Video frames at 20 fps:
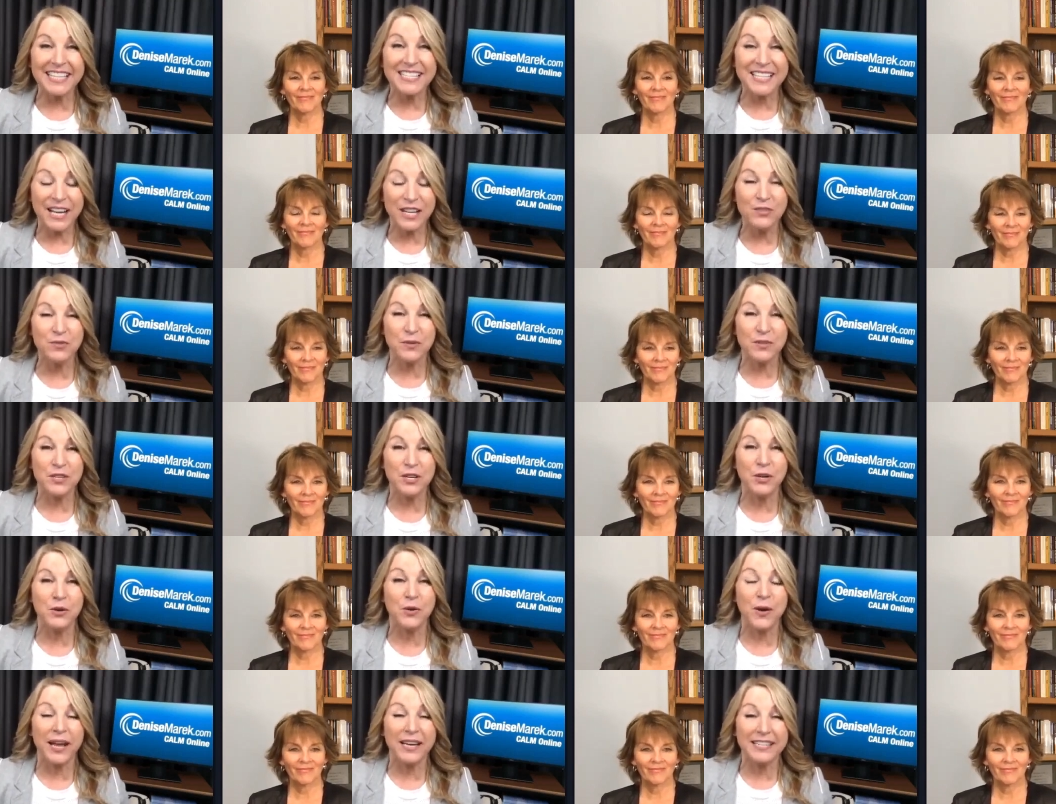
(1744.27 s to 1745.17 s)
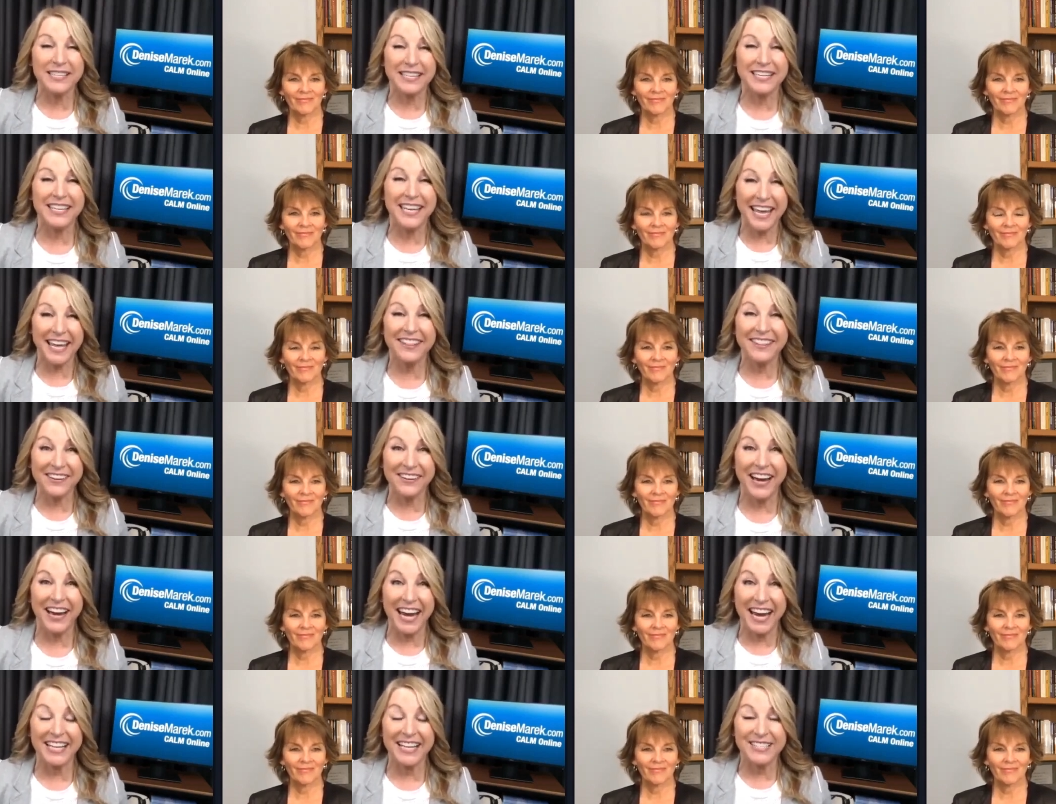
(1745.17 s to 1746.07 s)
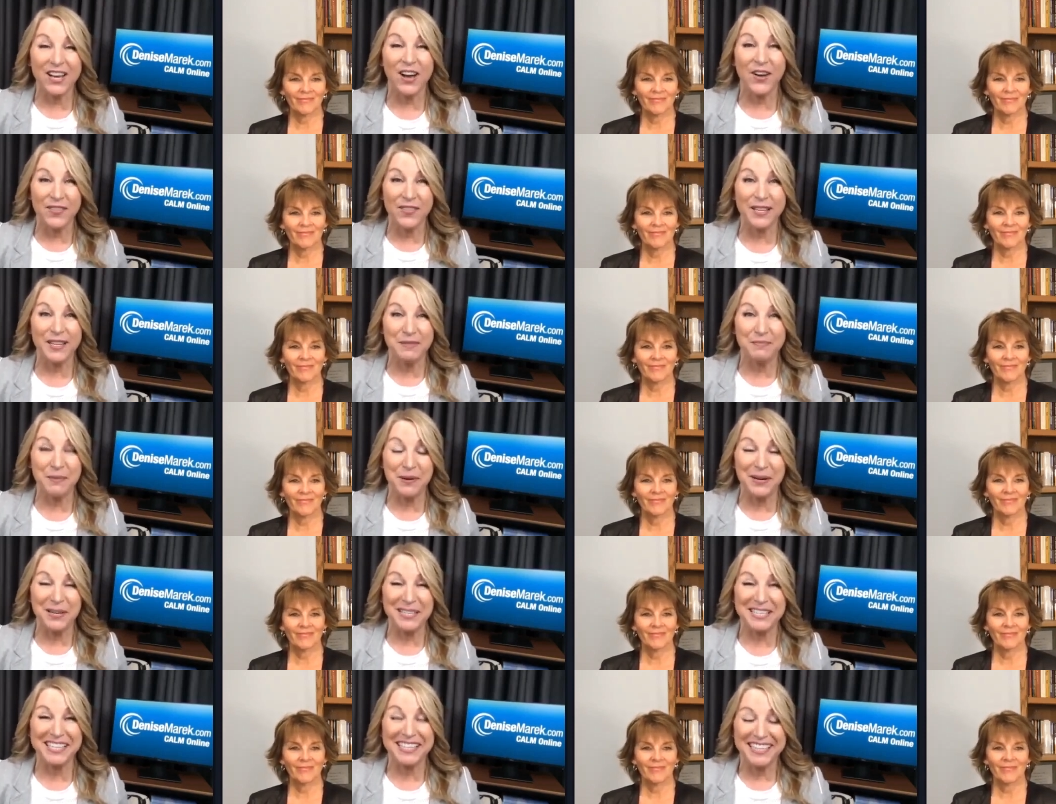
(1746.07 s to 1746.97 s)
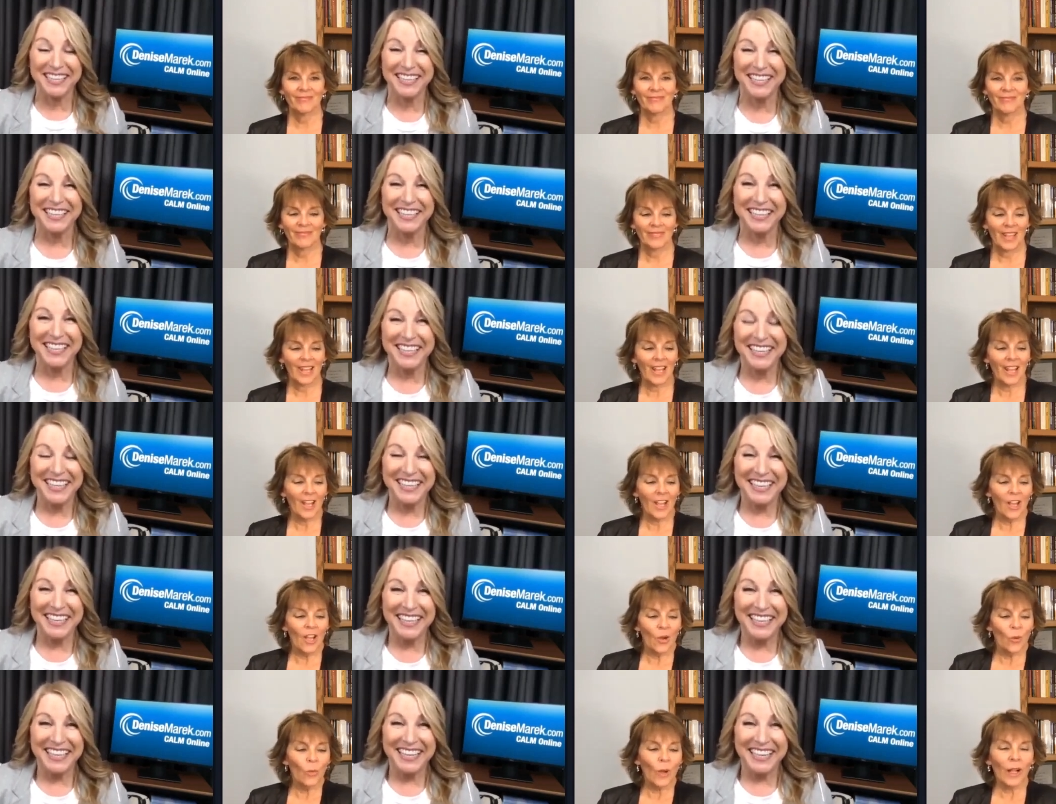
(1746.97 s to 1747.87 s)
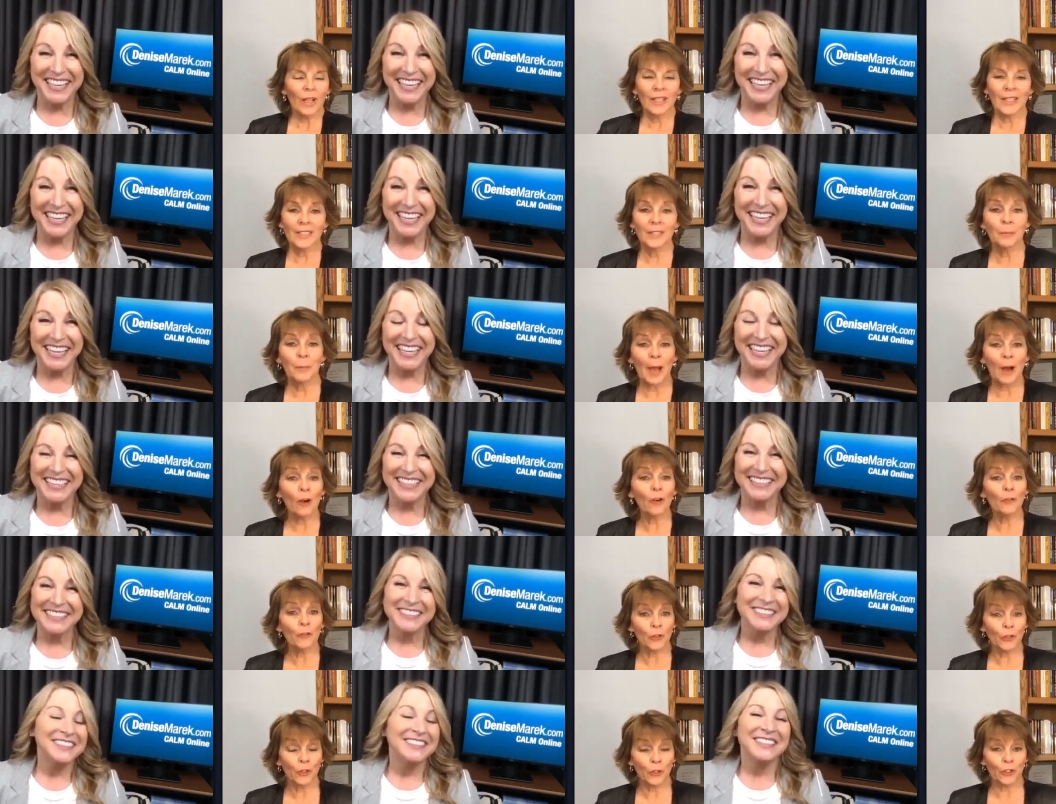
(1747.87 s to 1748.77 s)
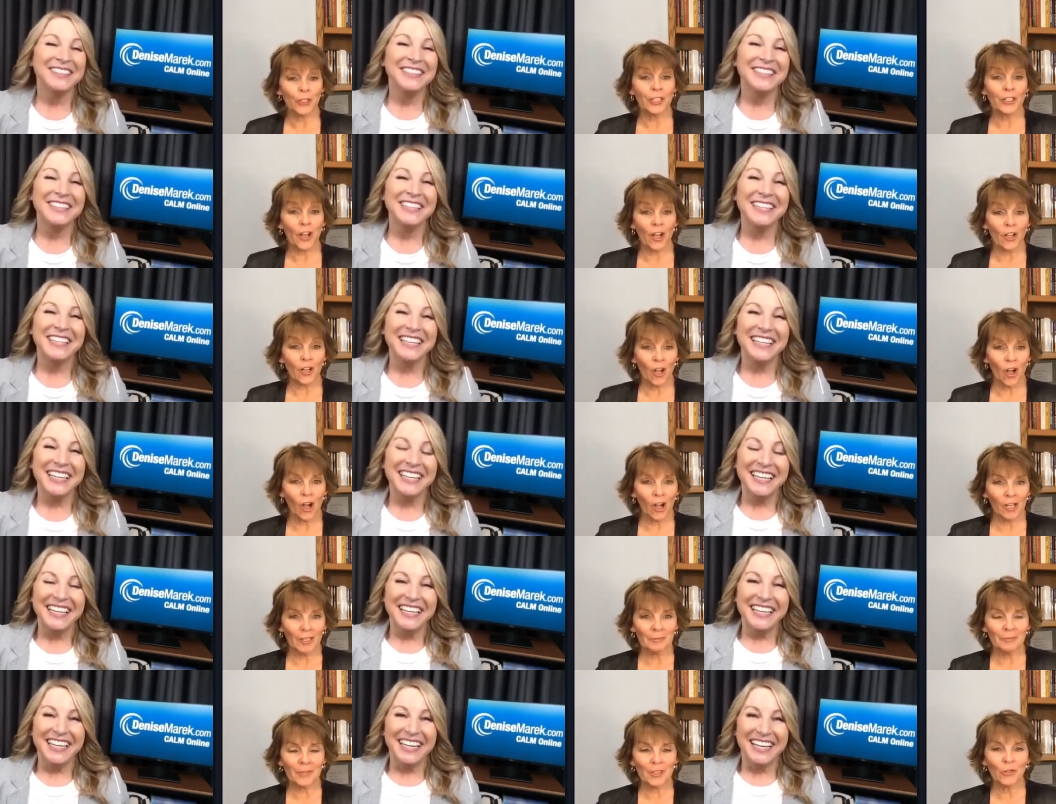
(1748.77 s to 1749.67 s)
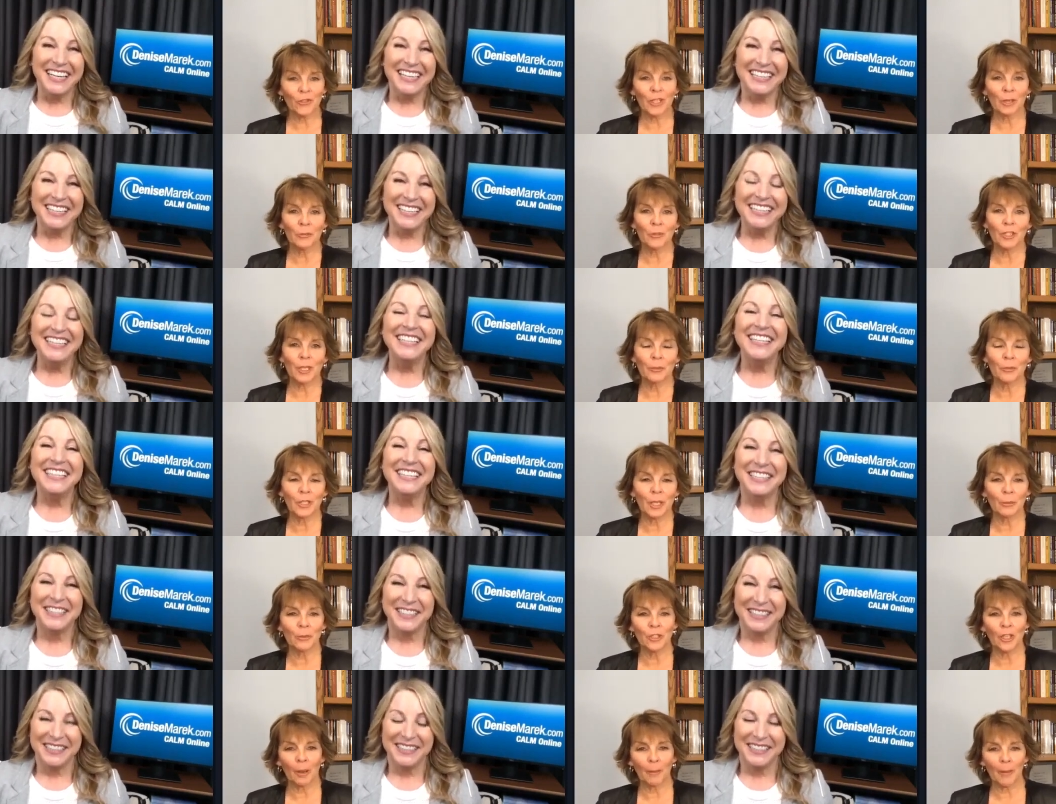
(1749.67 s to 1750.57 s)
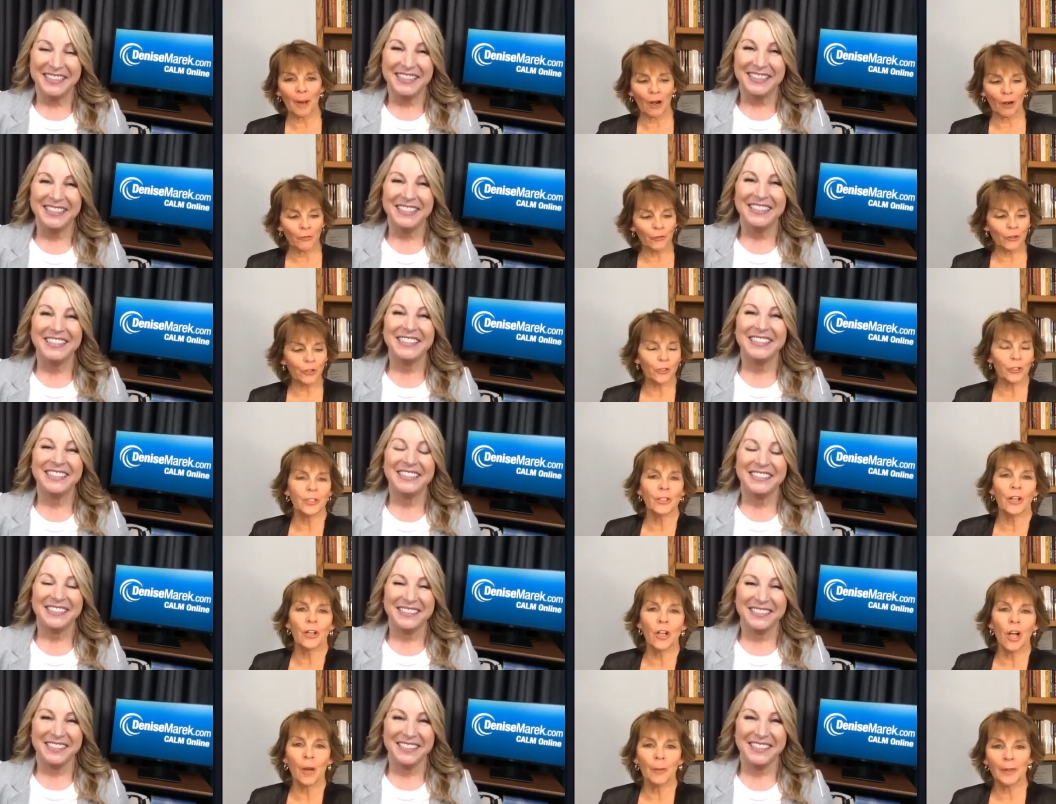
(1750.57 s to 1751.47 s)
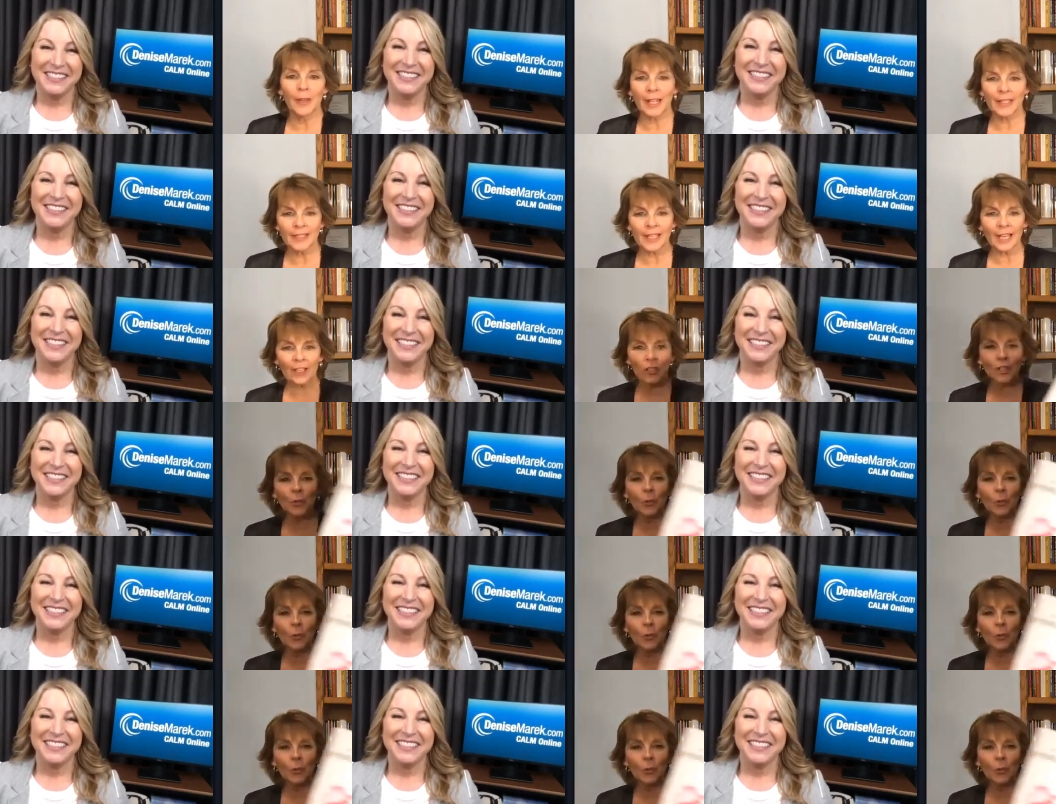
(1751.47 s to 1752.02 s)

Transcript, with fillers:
Speaker 1: to get in touch with you and to get their hands on this book?
Speaker 2: Well, it's powerful journey dot com. So w w w dot powerful journey dot com. And that's